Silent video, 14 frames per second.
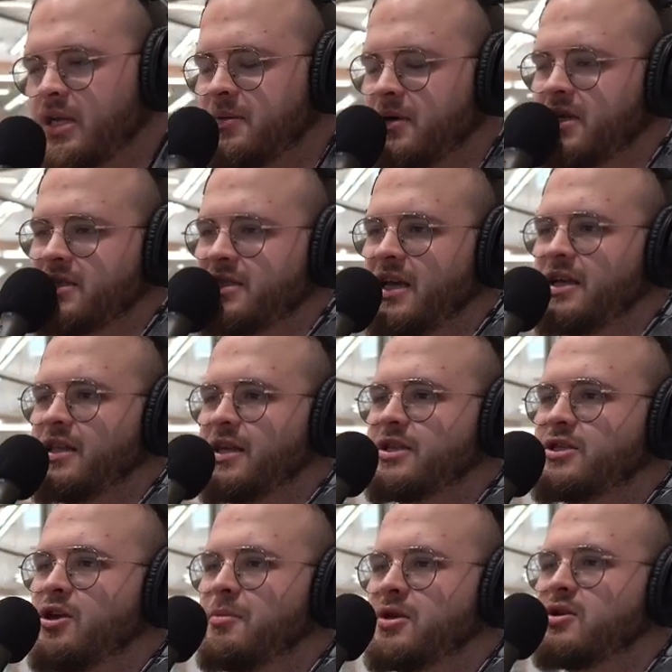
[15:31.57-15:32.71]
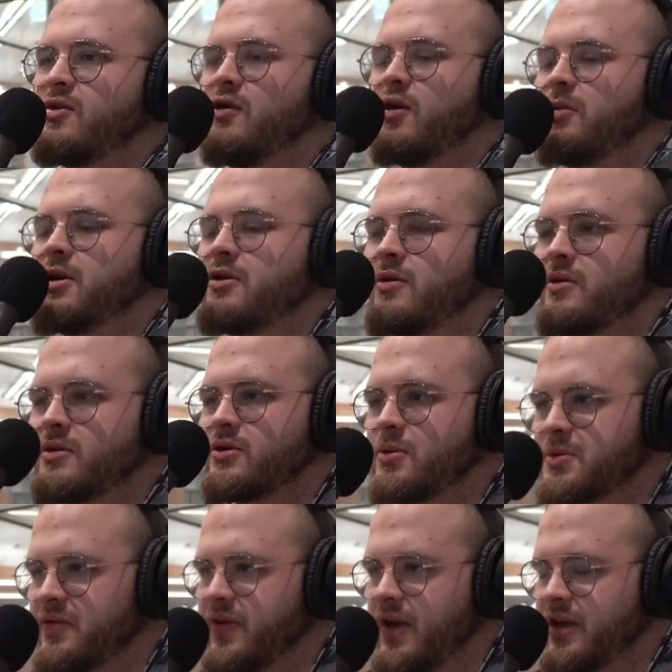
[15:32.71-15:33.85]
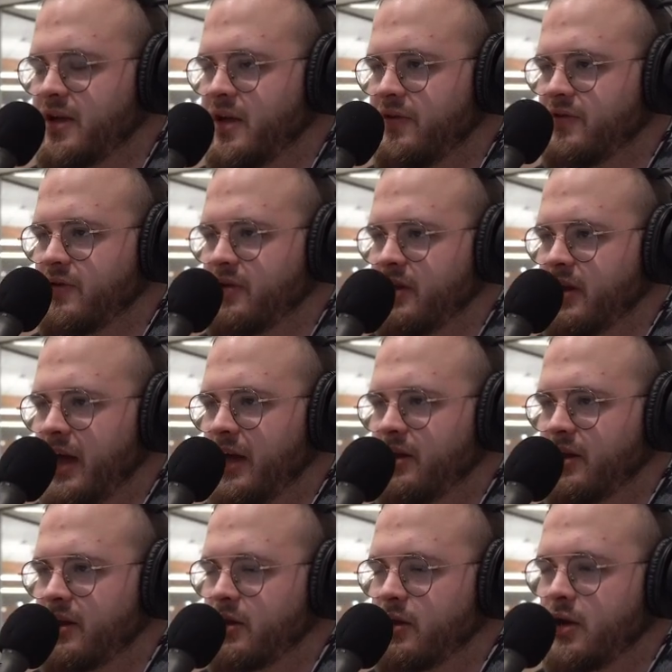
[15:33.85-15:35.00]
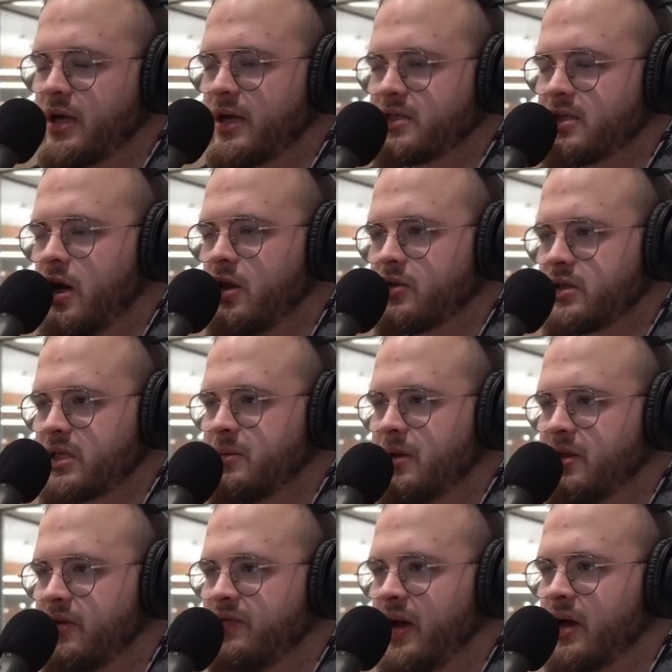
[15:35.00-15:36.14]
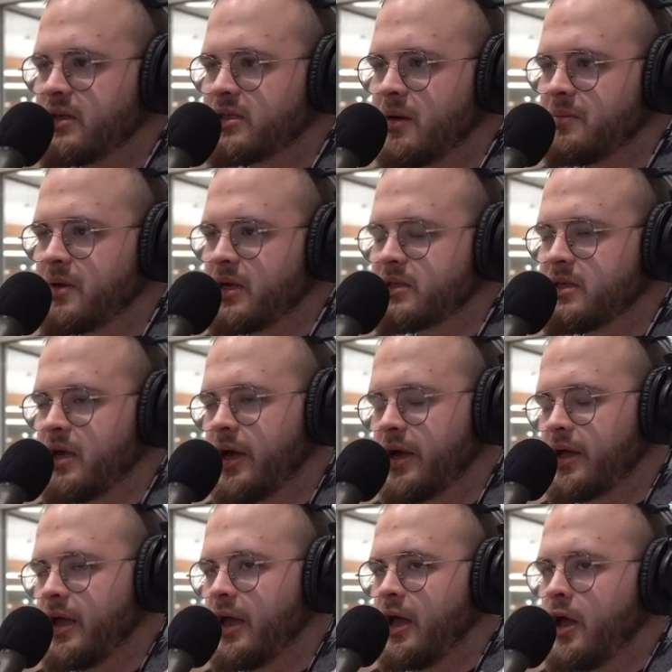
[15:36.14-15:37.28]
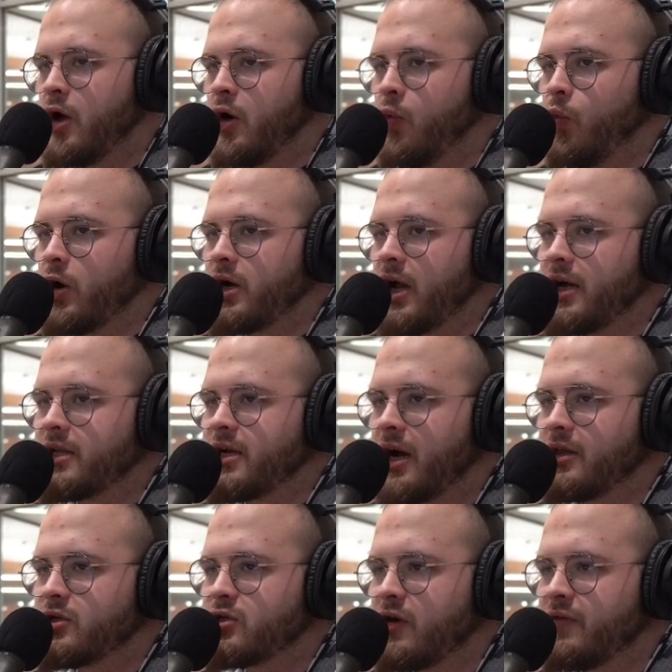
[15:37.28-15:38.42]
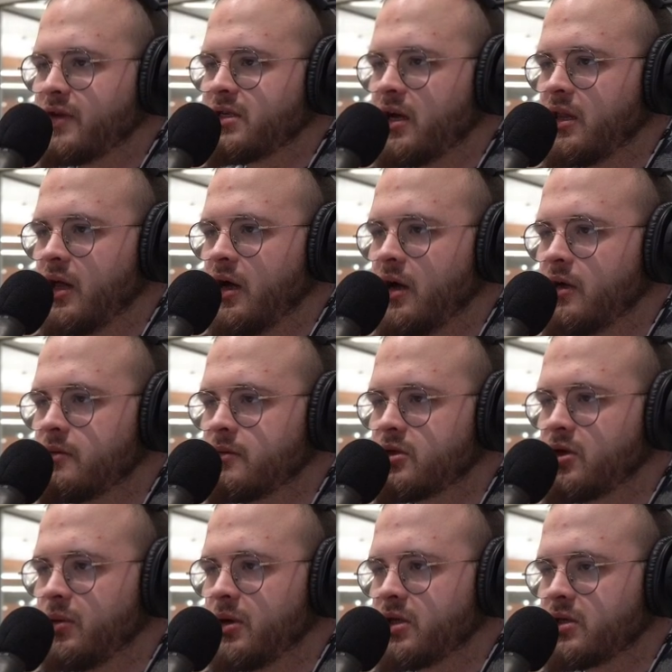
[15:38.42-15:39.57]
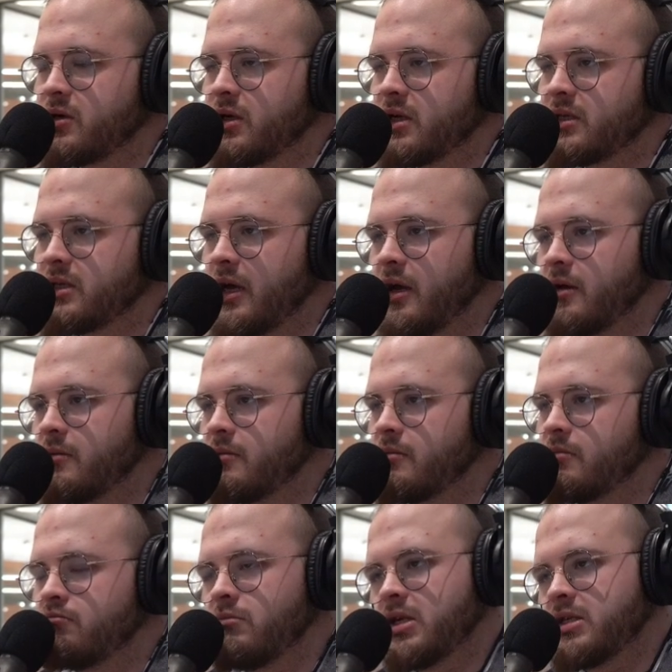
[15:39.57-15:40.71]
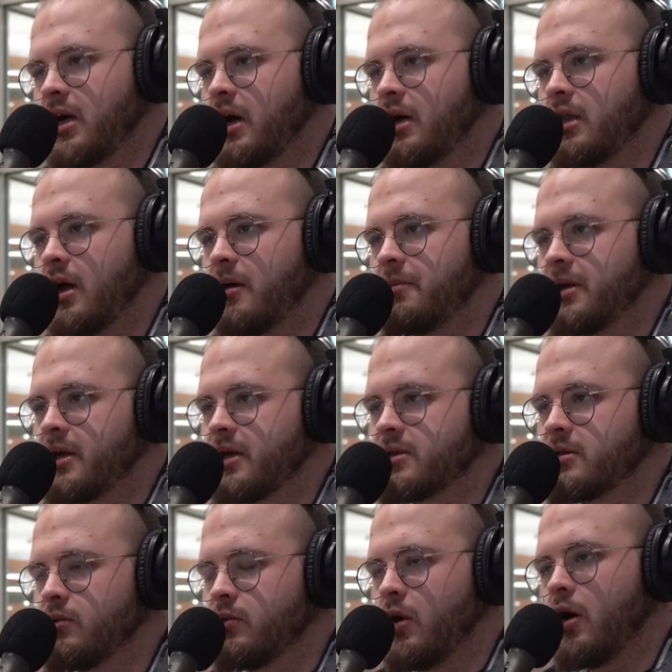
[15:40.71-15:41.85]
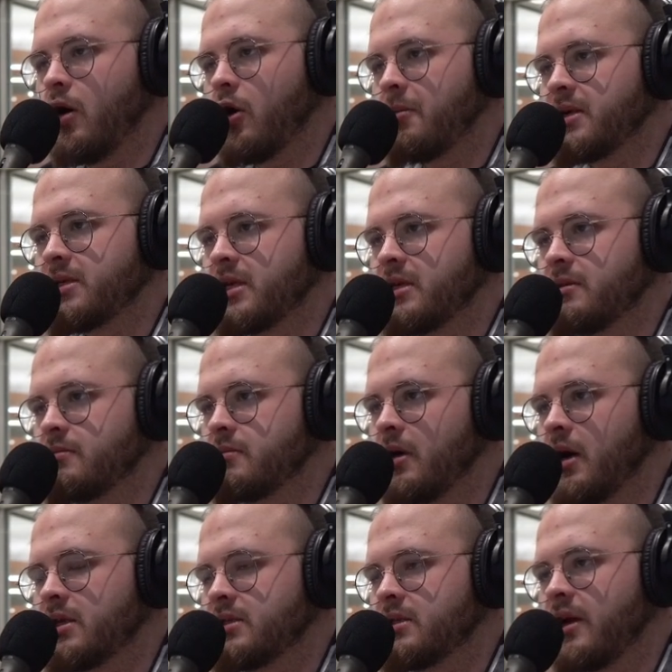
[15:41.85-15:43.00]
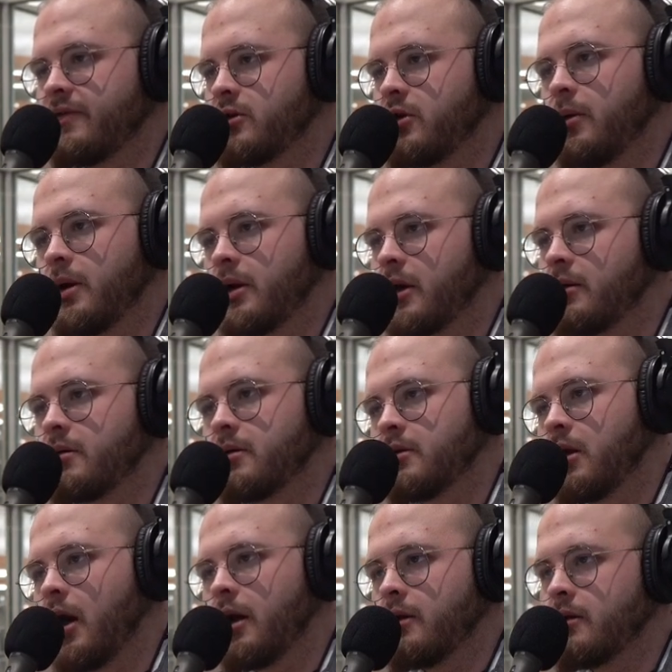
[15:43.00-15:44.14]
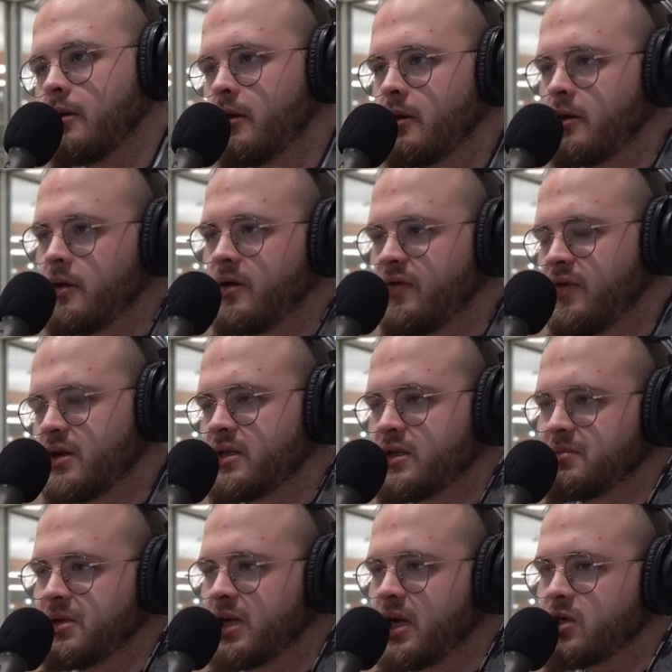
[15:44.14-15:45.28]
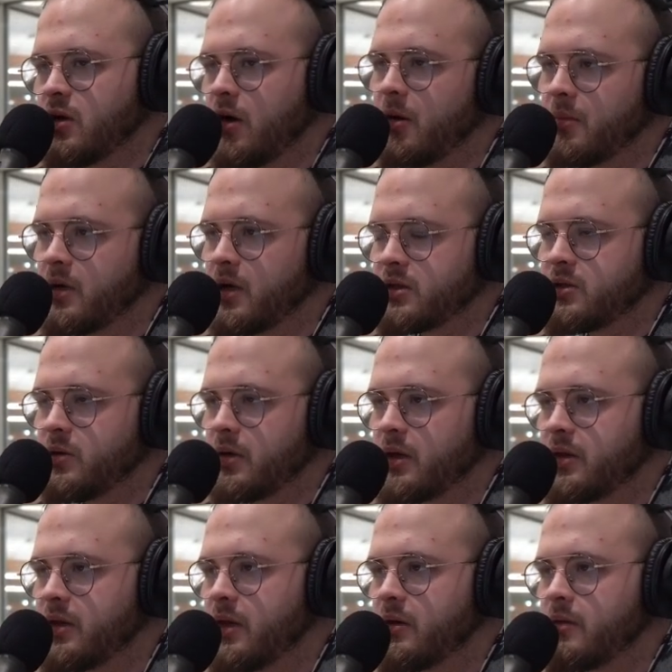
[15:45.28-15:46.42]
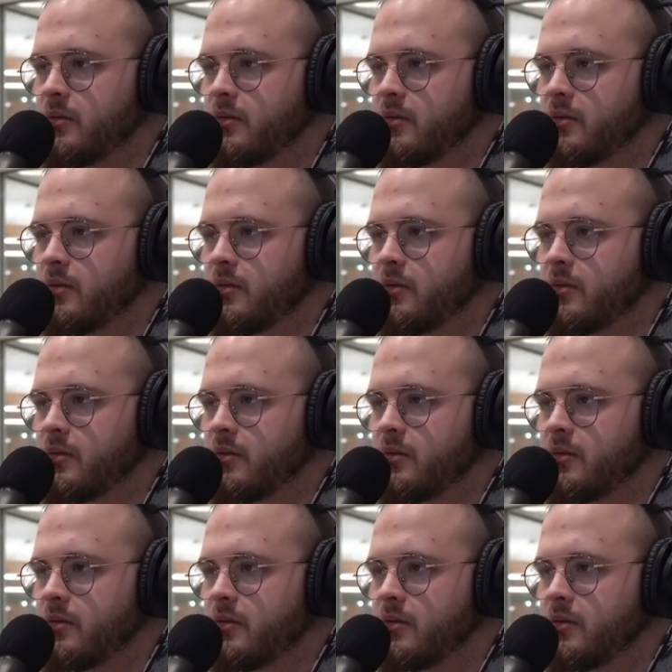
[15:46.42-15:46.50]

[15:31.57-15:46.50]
I was about to say, like, so much of what we do in terms of, like, if you like look at scholars explain the fiqh or something, it's like we're not entirely sure if it's halal, so we're just going to say it's not halal because what harm is in us never doing it? None, versus potential harm in us doing a thing.